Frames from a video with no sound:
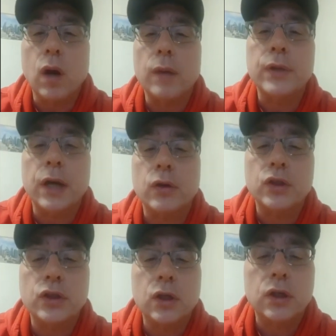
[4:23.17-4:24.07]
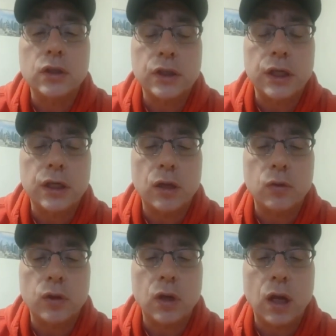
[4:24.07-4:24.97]
Rob Cairns,
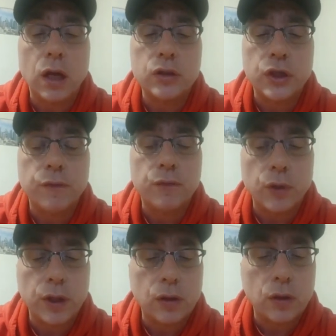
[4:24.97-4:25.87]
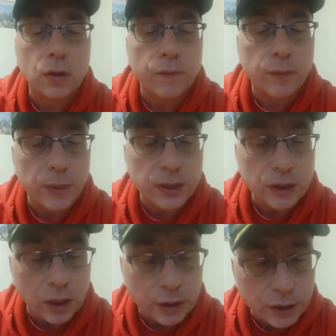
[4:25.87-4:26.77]
CEO, chief creator of
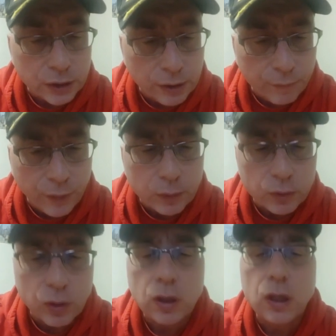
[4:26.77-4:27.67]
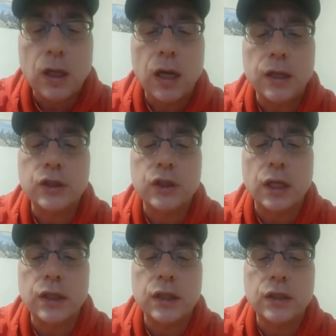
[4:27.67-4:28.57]
Amazing Ideas and founder at
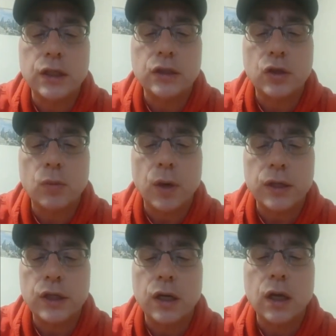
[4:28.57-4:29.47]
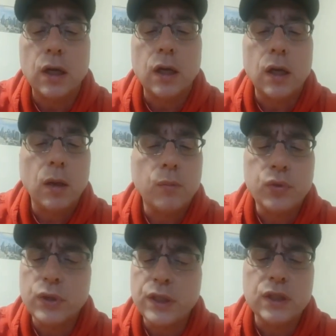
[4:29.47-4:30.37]
Stunning Digital Marketing.
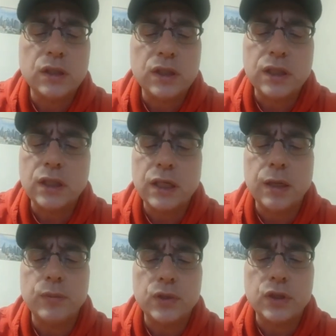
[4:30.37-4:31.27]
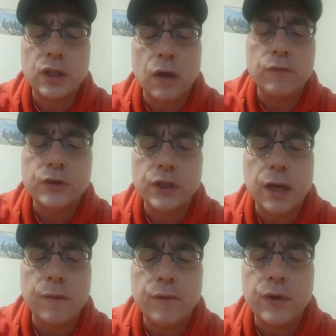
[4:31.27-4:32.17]
Please keep yourself
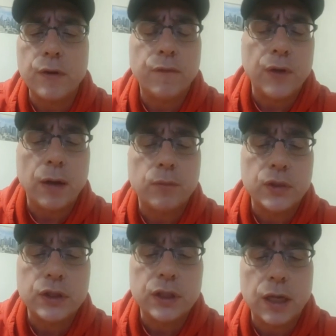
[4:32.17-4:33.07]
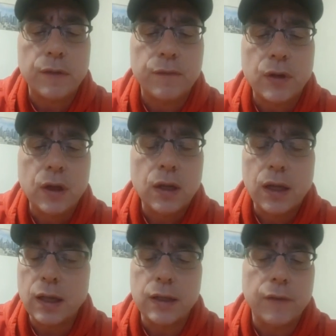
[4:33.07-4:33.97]
safe, your family safe,
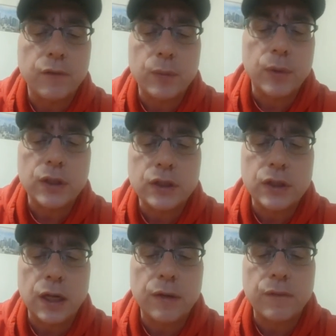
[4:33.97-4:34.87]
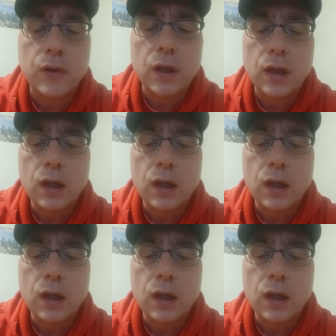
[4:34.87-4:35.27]
and everybody safe.